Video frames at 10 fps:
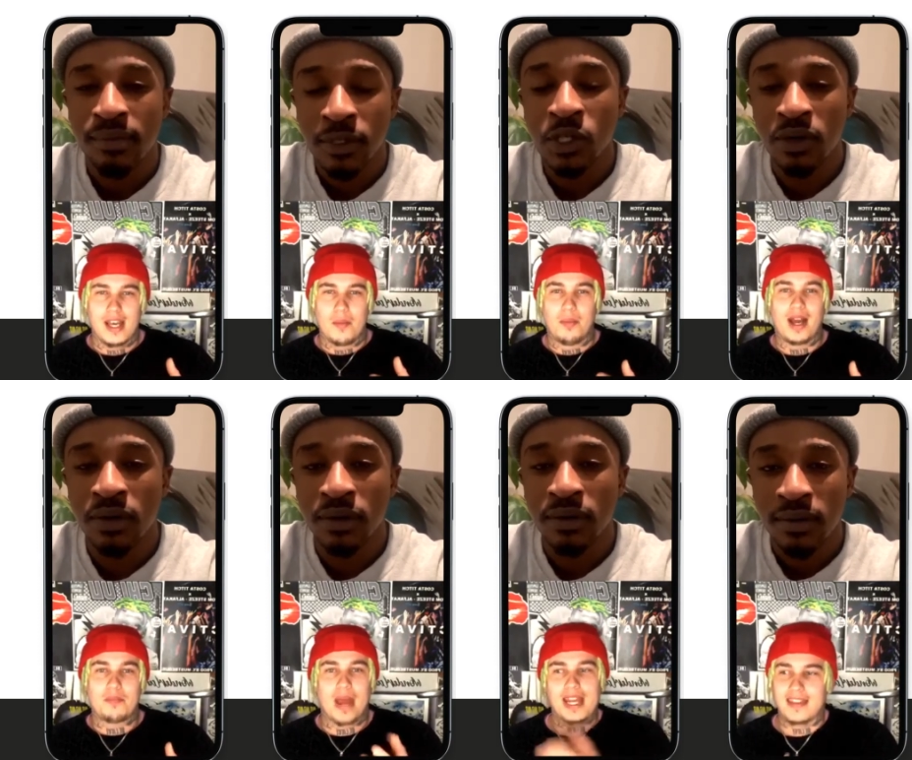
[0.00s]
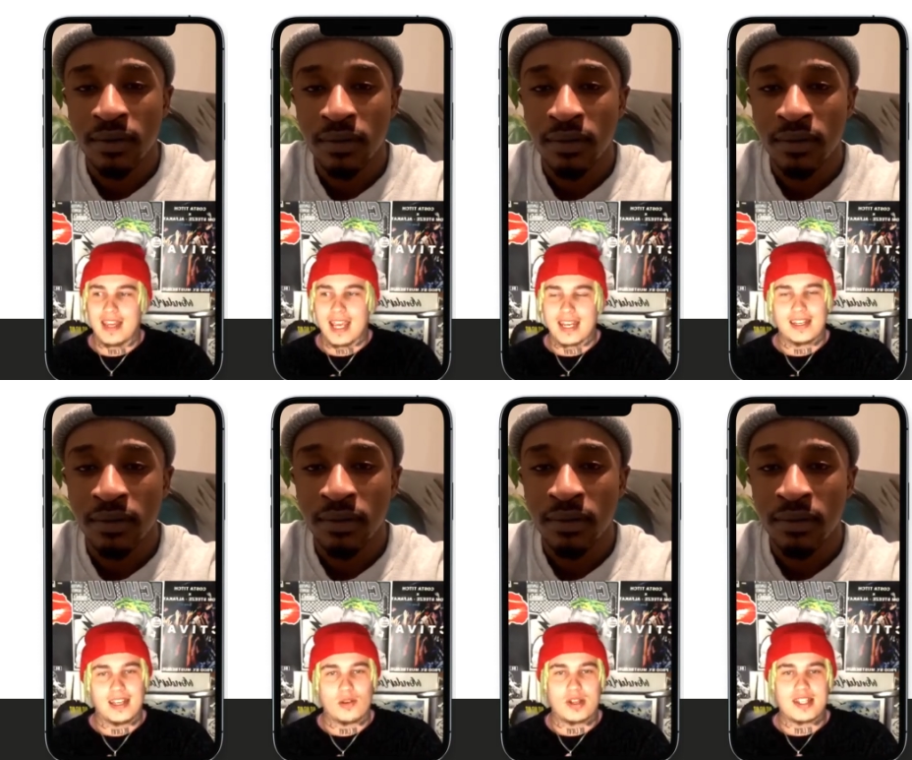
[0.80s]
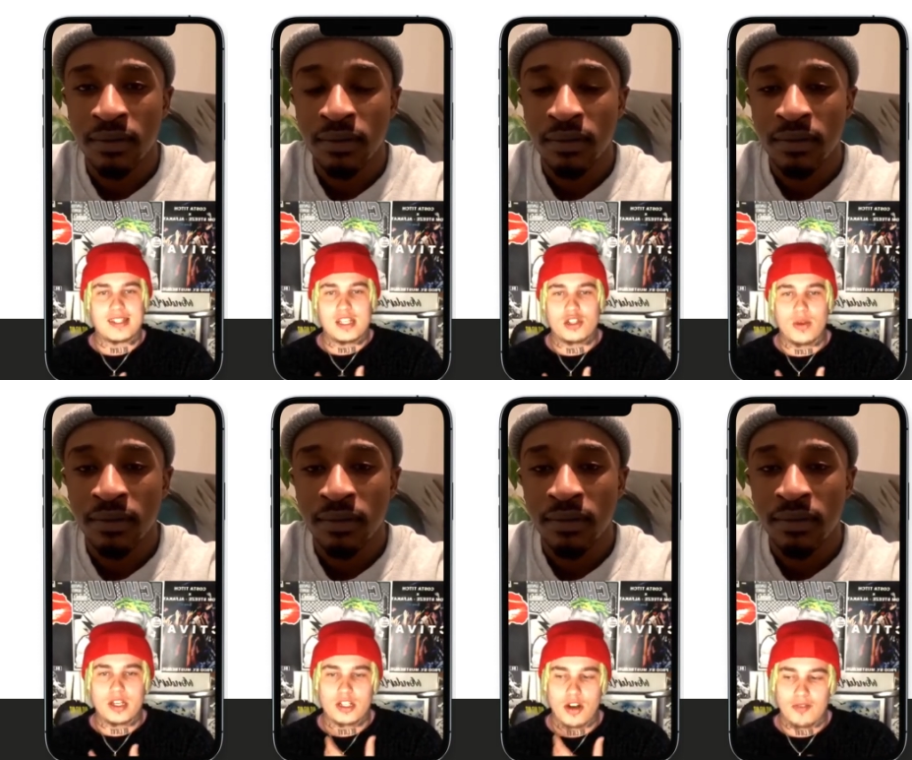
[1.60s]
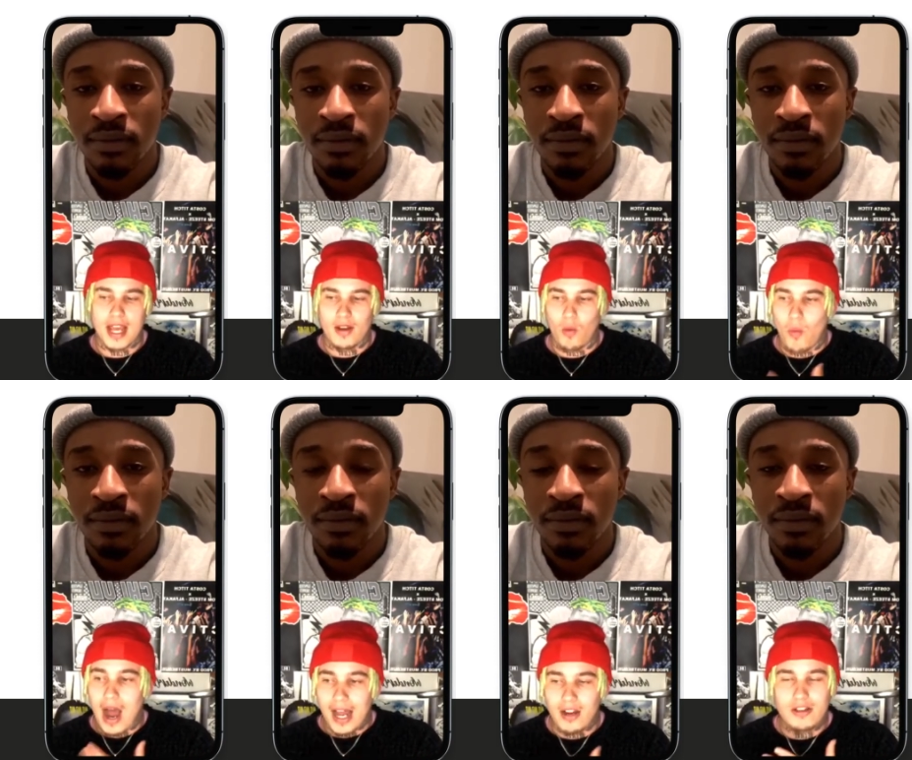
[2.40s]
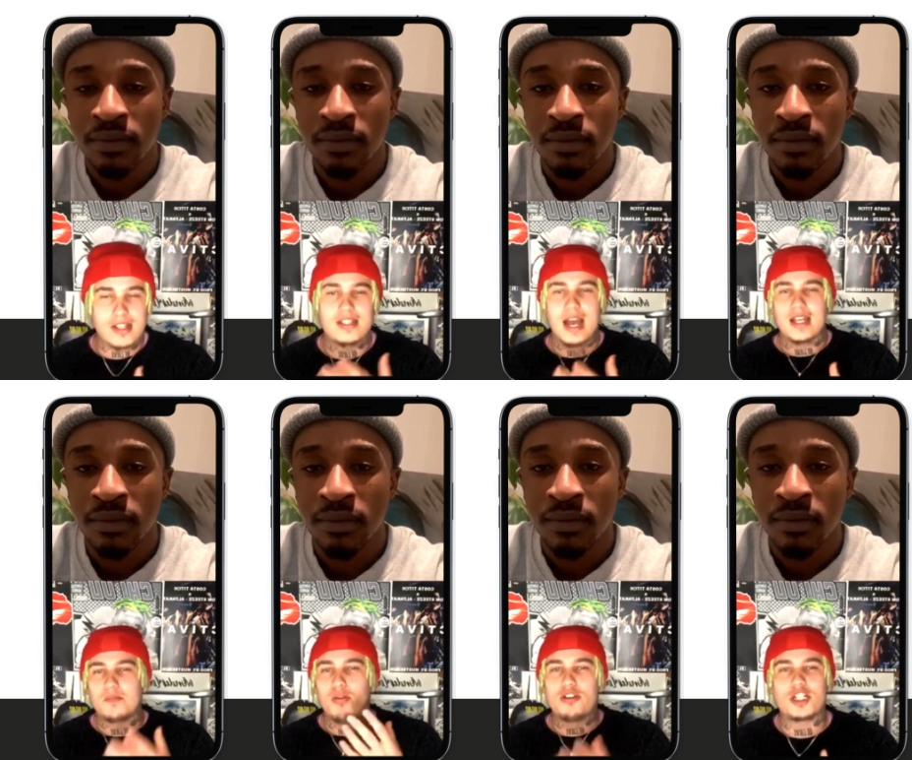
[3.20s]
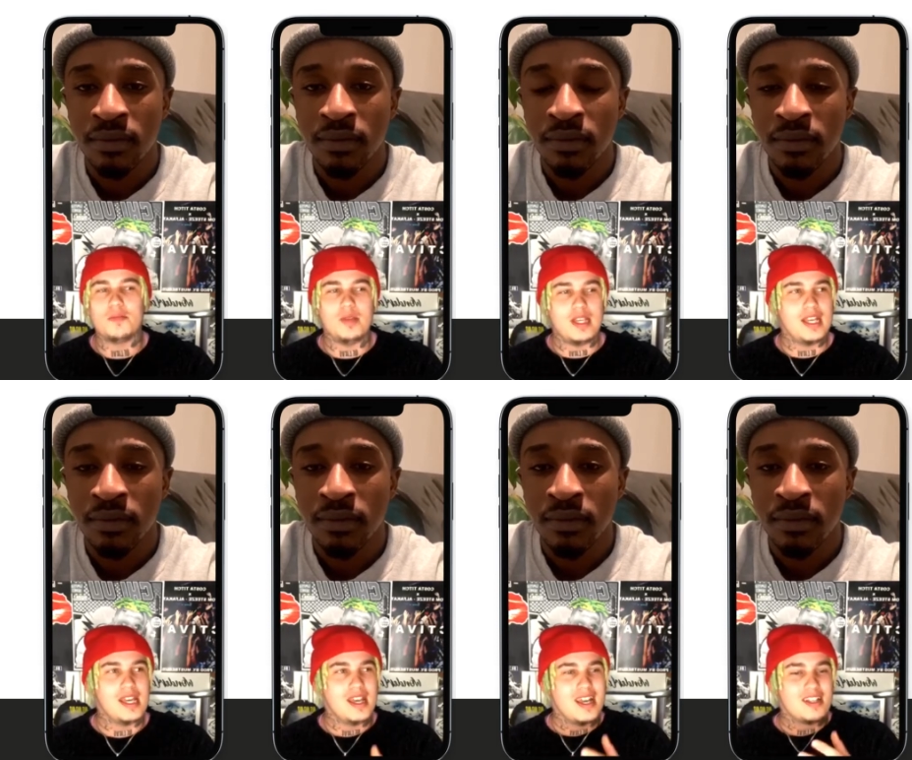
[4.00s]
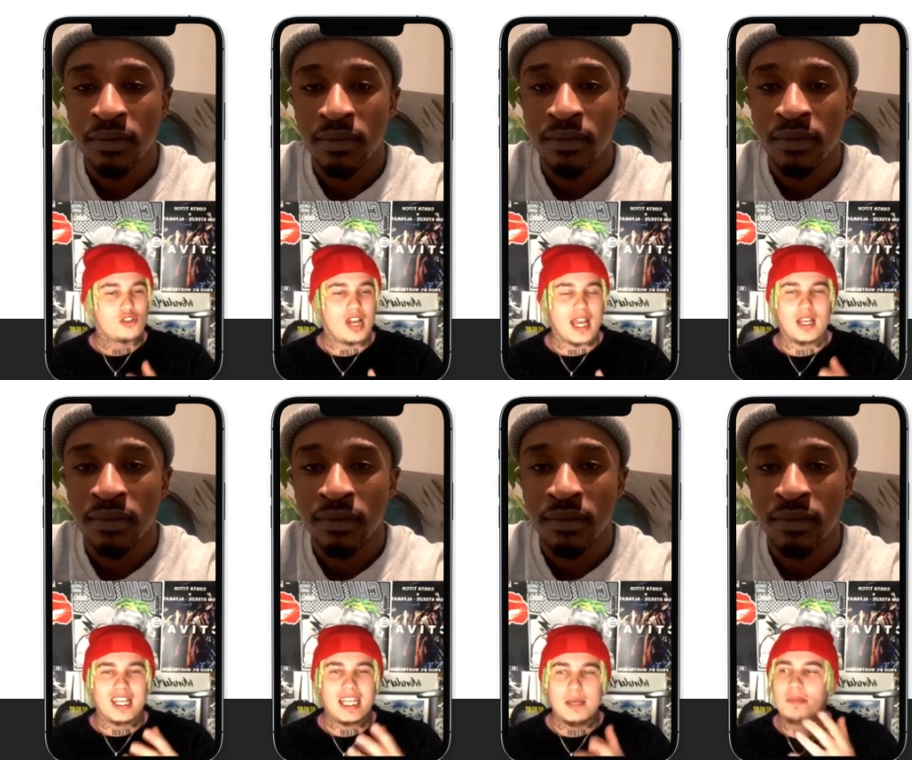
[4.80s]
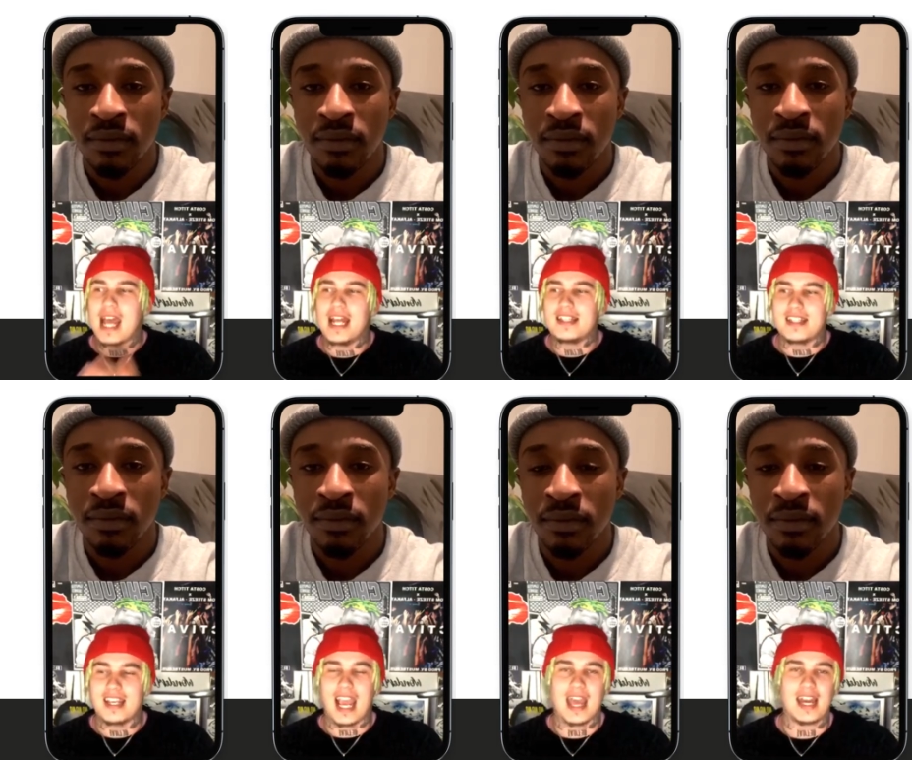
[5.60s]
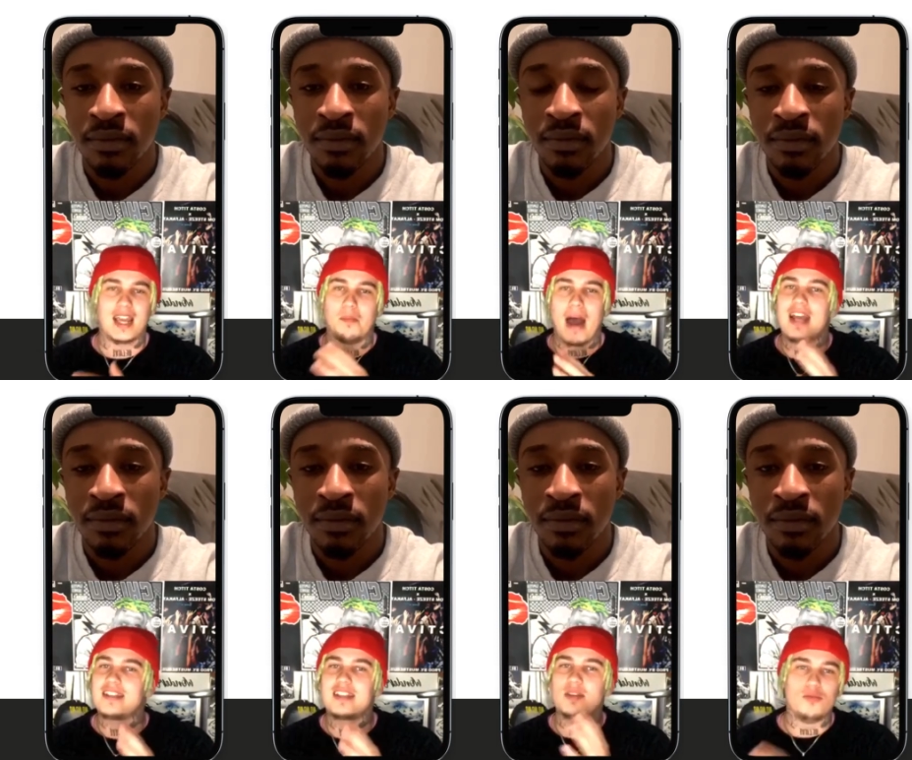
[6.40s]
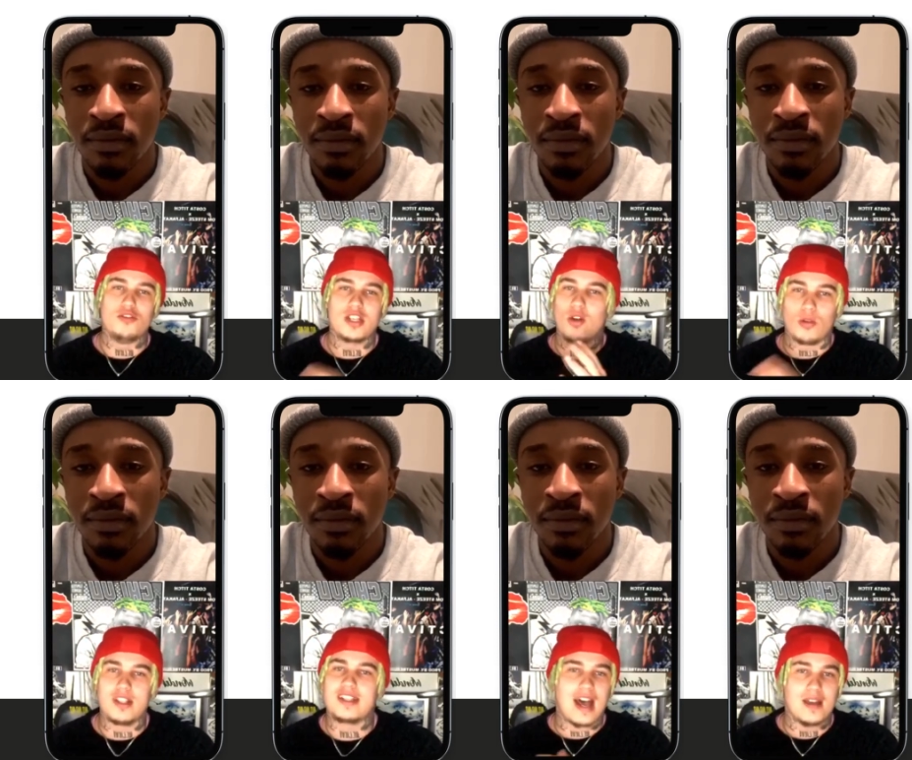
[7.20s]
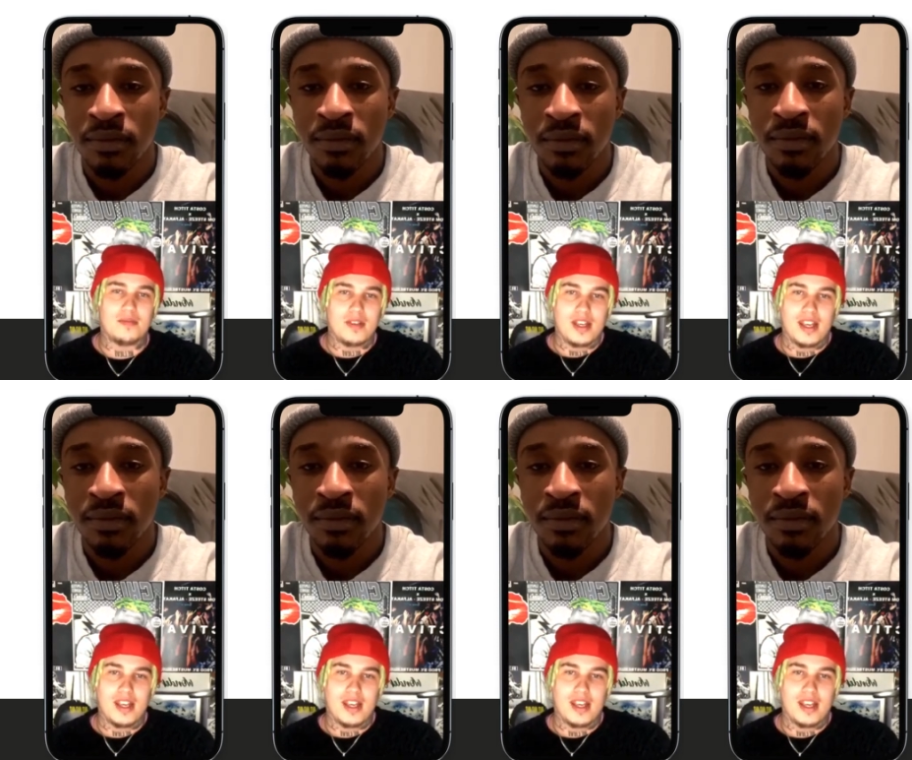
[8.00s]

Speaker 1: True. But back then, it was a situation of like, why are these guys pushing me to like keep dancing and like mising the music all the time?